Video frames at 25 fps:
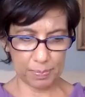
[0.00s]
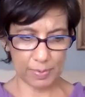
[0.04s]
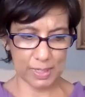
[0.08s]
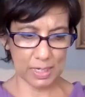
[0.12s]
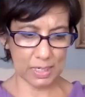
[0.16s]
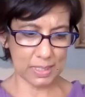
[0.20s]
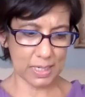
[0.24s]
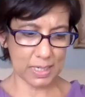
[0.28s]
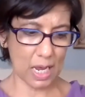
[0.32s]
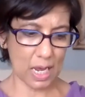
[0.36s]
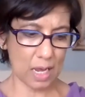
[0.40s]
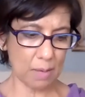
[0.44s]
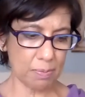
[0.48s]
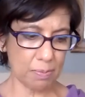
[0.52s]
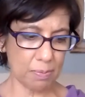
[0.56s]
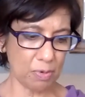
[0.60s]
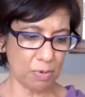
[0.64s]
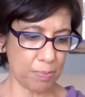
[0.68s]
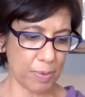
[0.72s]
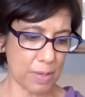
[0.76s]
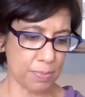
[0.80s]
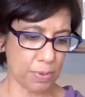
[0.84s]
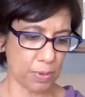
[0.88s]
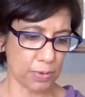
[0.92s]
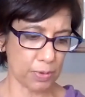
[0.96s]
The type of
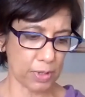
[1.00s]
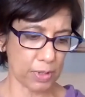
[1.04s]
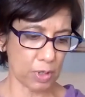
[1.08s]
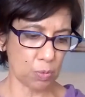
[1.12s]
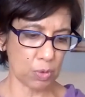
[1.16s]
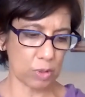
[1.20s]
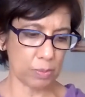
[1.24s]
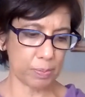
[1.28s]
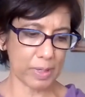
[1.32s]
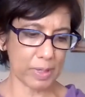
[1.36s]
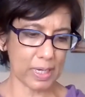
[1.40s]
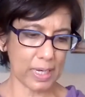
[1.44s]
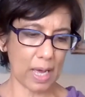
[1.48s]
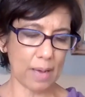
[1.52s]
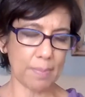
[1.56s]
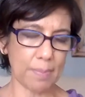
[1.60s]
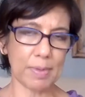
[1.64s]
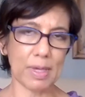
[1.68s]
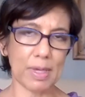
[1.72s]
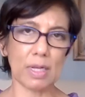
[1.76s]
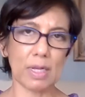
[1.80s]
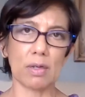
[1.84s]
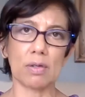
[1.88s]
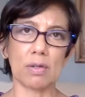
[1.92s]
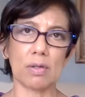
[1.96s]
people that would be
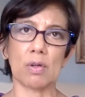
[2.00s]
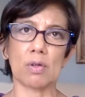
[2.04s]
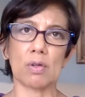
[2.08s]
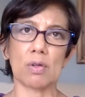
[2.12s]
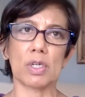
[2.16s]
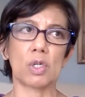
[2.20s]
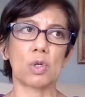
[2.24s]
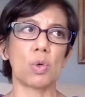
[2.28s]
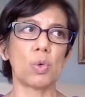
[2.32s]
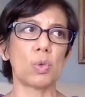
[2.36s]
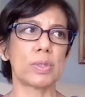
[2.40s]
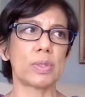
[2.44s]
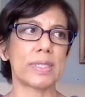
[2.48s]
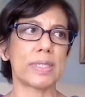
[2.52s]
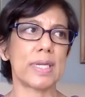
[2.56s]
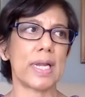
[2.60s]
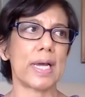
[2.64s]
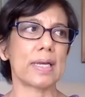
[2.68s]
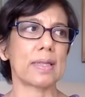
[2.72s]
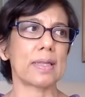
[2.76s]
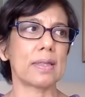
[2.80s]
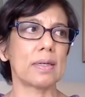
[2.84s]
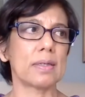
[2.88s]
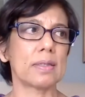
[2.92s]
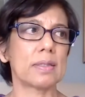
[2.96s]
coming on a course
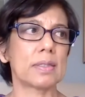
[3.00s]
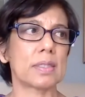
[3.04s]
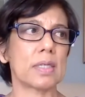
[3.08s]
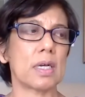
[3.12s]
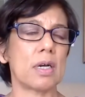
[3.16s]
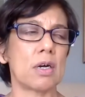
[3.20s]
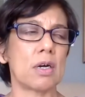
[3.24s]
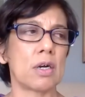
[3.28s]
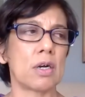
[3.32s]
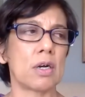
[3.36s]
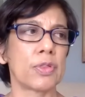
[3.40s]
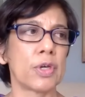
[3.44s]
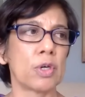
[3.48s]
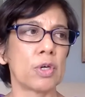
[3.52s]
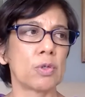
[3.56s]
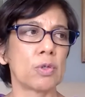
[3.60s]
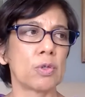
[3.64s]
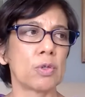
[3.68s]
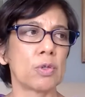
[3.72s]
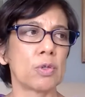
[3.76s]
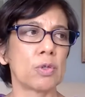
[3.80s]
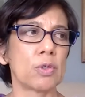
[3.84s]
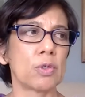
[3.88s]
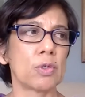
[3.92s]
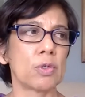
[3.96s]
like this are
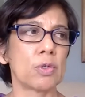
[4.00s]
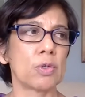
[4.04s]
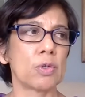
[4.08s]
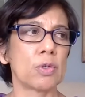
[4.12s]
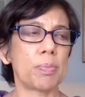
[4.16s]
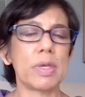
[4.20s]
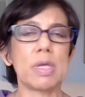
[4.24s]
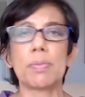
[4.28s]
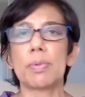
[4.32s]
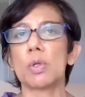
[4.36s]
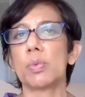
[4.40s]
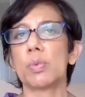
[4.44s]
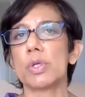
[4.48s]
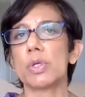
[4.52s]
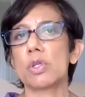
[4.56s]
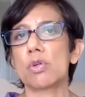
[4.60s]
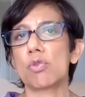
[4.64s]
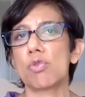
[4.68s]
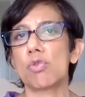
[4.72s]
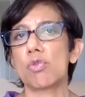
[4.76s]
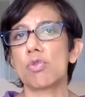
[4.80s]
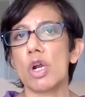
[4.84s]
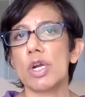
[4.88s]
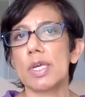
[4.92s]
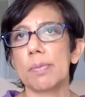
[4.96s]
those that help people with
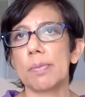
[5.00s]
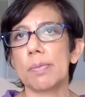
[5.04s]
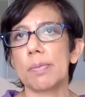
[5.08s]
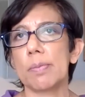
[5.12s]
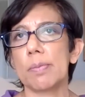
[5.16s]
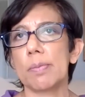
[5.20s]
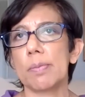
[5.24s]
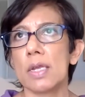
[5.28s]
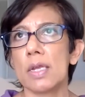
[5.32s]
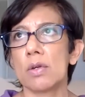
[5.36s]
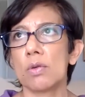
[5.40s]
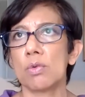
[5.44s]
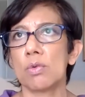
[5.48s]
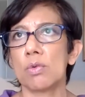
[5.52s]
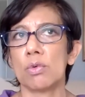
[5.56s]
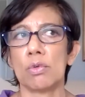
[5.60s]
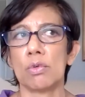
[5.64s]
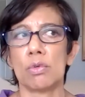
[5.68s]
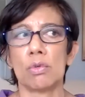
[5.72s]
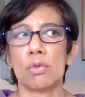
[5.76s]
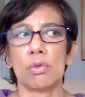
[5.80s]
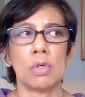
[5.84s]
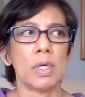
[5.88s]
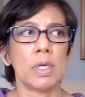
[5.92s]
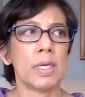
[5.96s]
chronic pain
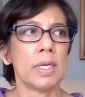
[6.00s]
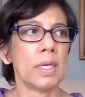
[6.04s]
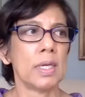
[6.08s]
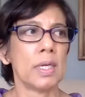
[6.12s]
or